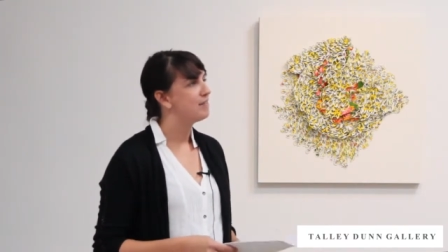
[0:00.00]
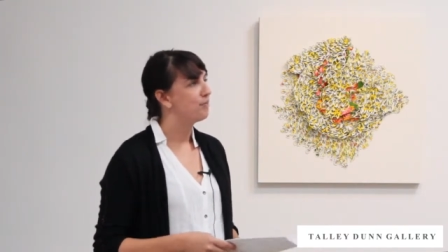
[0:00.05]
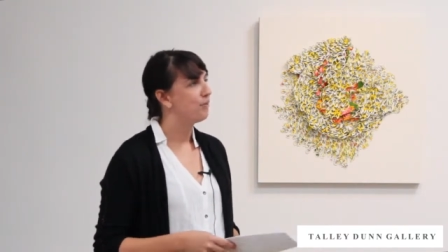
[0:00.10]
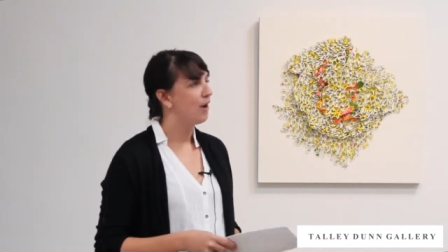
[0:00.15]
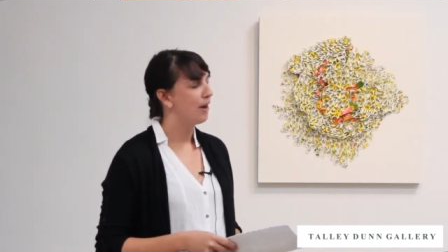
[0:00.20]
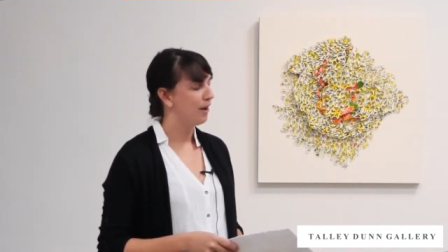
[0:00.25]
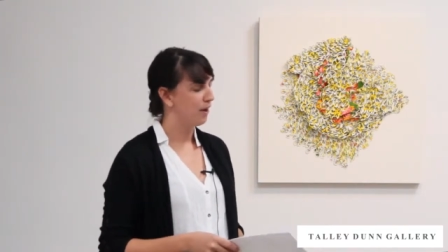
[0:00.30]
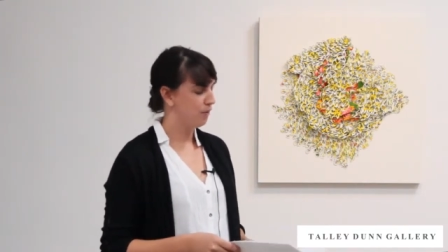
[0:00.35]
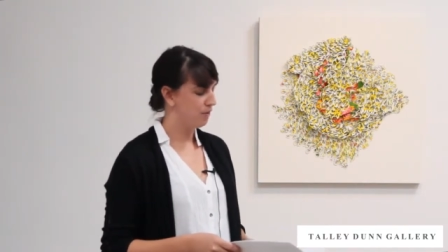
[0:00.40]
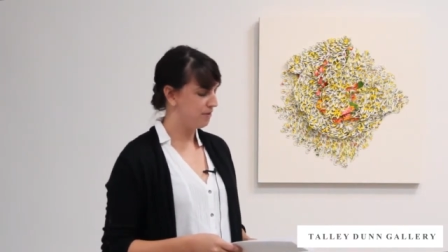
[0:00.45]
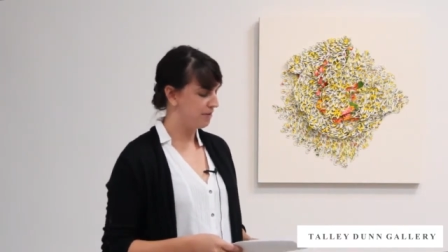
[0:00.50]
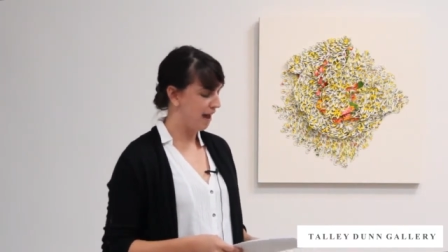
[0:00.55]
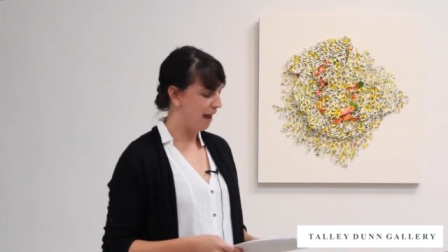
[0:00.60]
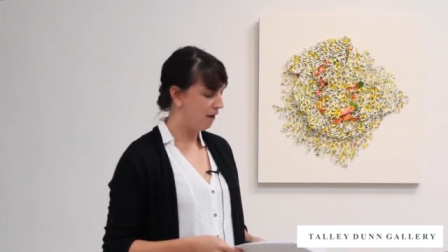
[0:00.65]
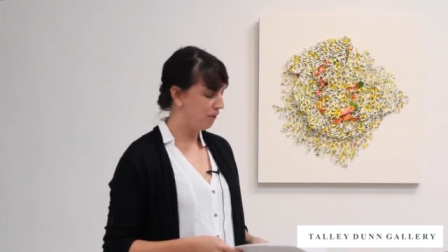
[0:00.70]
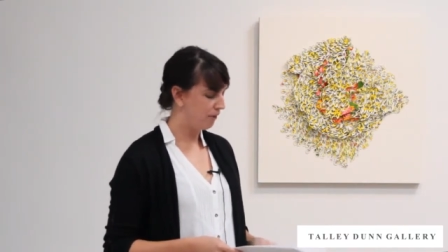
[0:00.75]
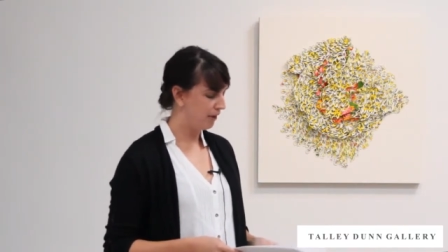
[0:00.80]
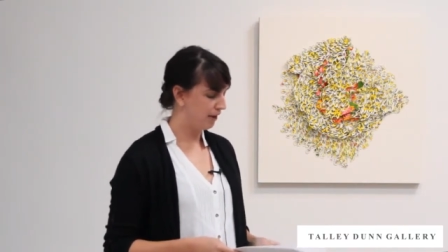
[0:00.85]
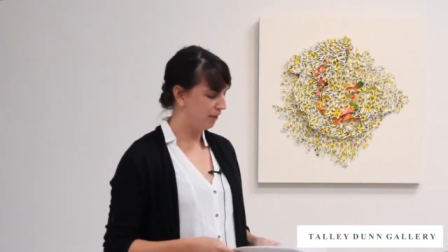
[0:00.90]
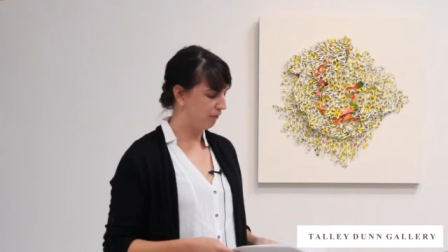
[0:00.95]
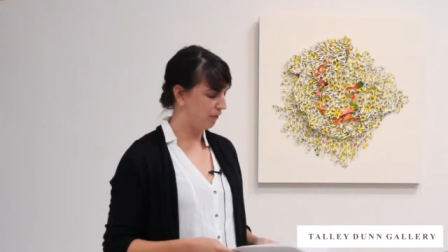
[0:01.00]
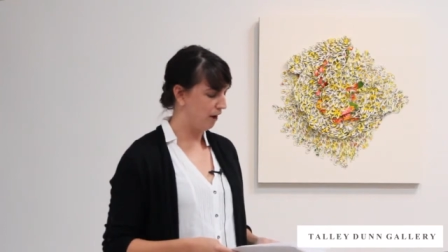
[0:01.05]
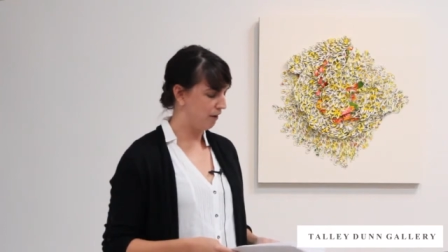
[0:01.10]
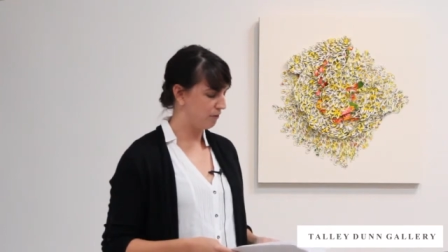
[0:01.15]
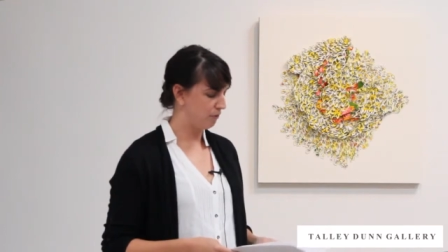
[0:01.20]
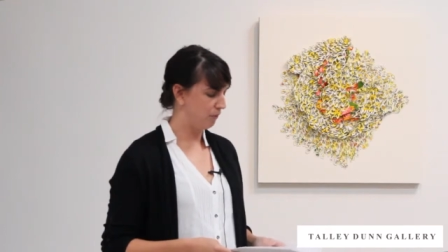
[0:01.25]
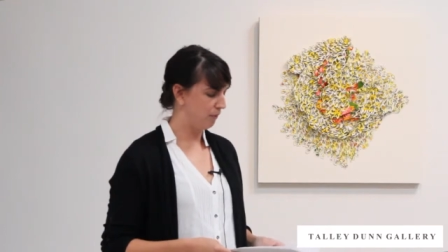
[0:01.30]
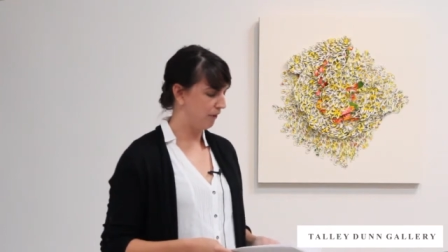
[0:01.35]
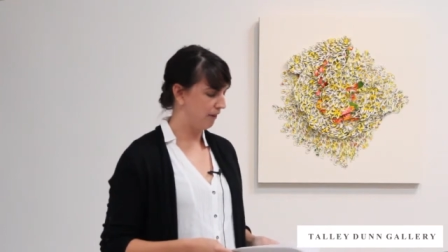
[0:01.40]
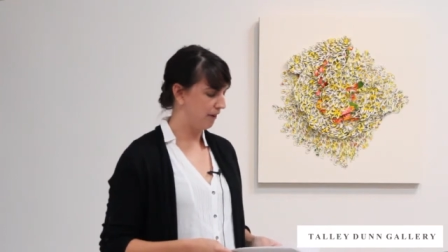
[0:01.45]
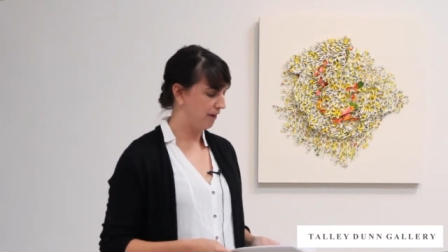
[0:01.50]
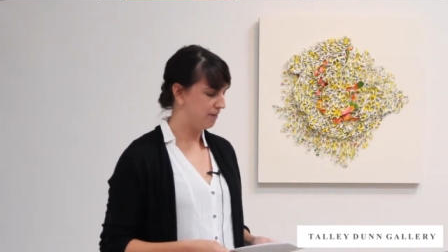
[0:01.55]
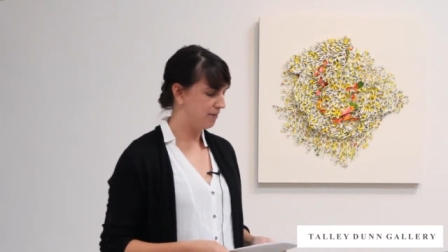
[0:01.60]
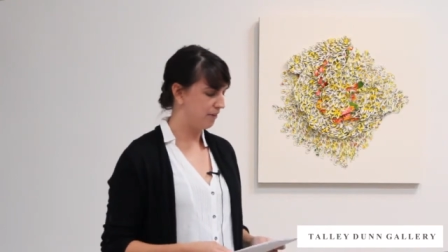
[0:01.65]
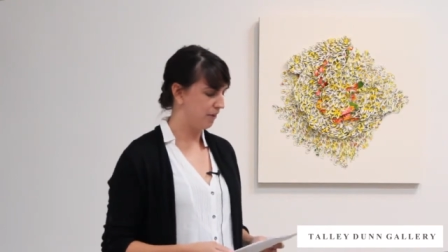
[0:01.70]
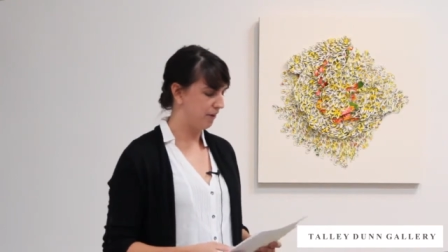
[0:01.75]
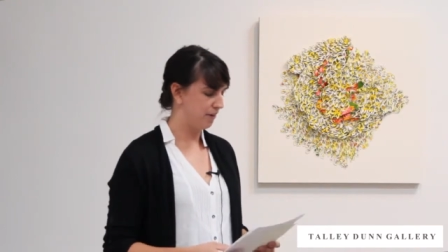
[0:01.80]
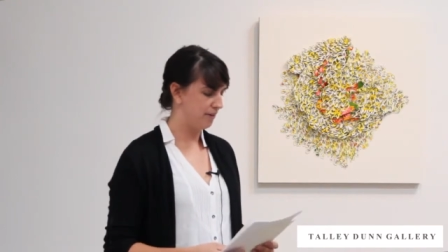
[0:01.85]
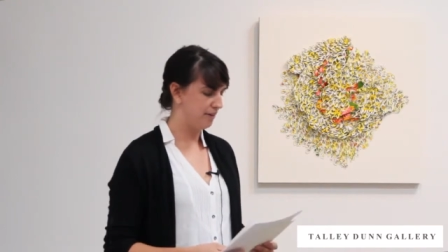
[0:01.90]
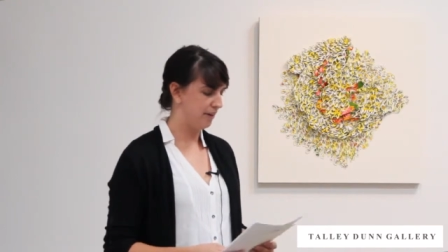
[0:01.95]
while I was out in Roswell, I
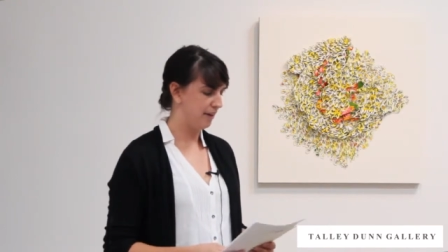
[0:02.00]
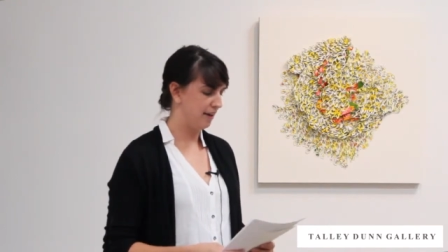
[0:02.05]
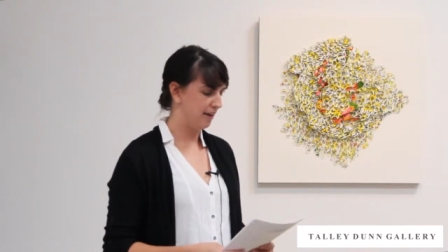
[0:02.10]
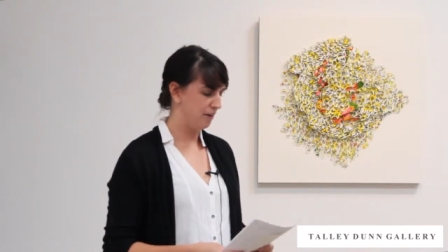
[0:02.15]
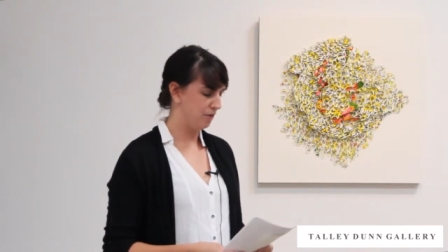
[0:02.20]
started to get